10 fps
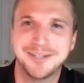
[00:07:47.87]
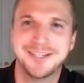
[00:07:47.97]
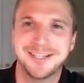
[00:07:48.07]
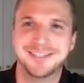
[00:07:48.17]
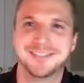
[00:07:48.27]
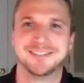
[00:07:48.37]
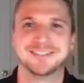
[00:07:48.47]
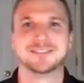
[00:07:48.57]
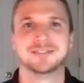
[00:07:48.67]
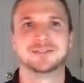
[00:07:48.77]

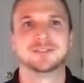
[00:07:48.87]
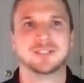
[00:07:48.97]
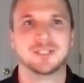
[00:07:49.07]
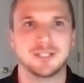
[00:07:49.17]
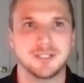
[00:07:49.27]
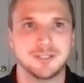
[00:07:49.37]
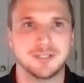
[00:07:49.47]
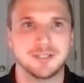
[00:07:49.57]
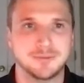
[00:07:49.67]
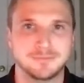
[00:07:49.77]

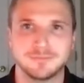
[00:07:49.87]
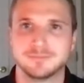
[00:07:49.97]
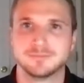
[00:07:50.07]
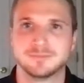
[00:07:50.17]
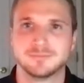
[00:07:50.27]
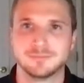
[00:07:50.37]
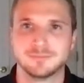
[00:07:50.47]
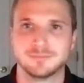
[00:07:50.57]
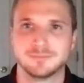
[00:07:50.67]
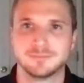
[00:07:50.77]

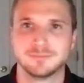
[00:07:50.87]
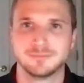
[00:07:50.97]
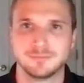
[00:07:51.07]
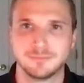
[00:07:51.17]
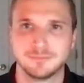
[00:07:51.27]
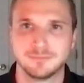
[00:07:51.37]
(not speaking)